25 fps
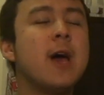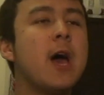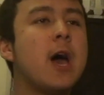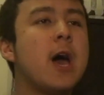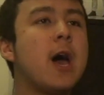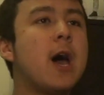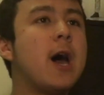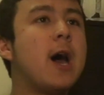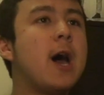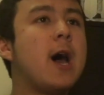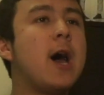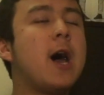
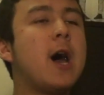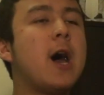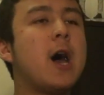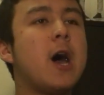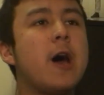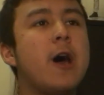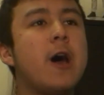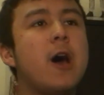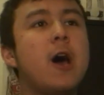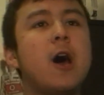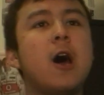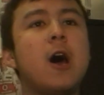
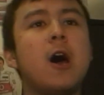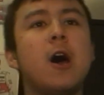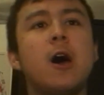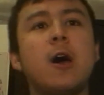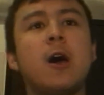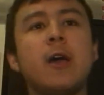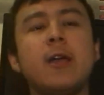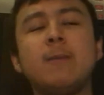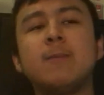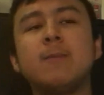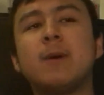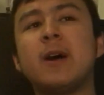
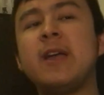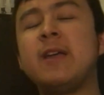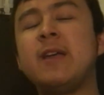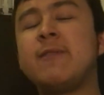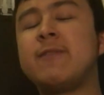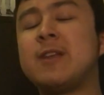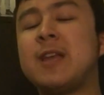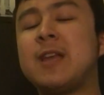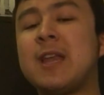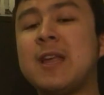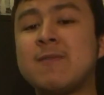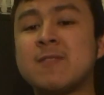He might
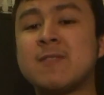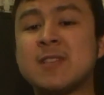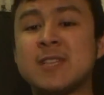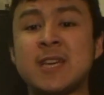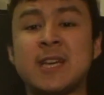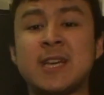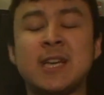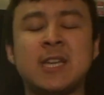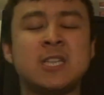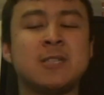even leave to take